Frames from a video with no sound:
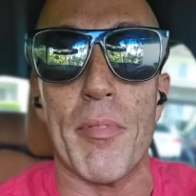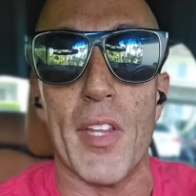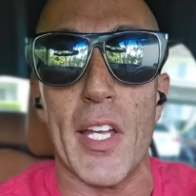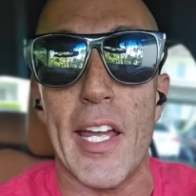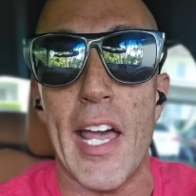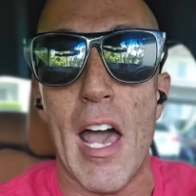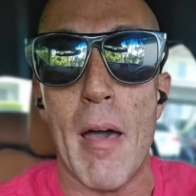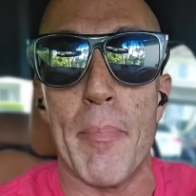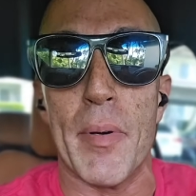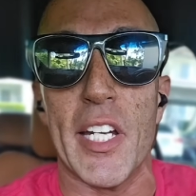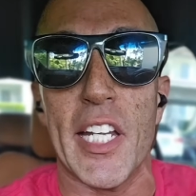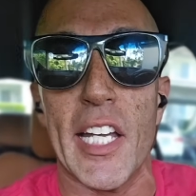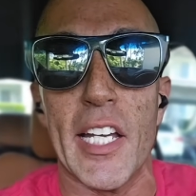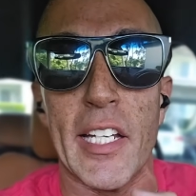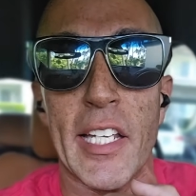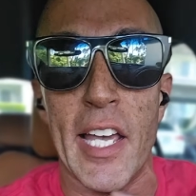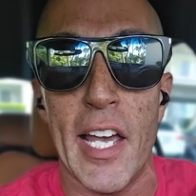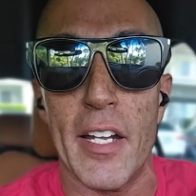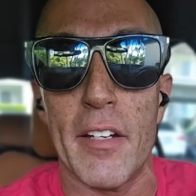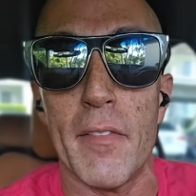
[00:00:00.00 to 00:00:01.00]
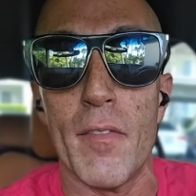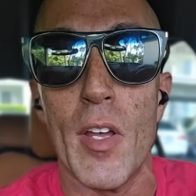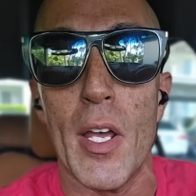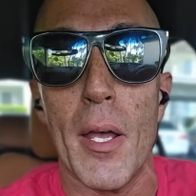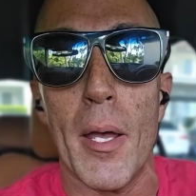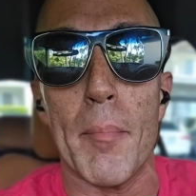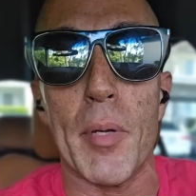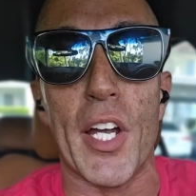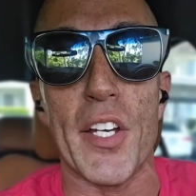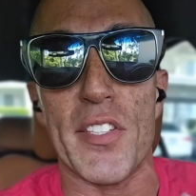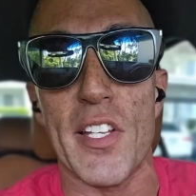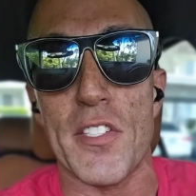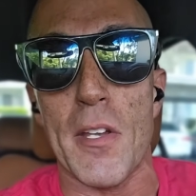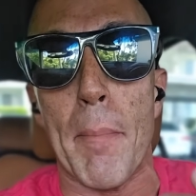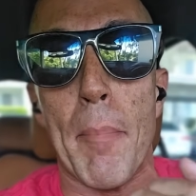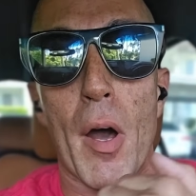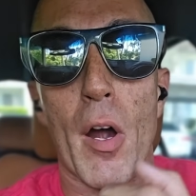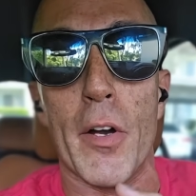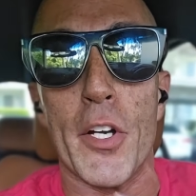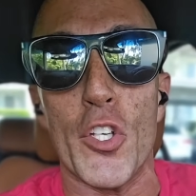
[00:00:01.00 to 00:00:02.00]
thing happening again because it's a
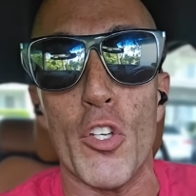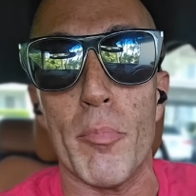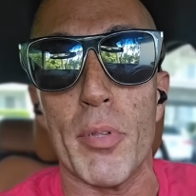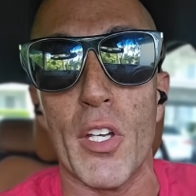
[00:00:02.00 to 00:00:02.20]
part of you,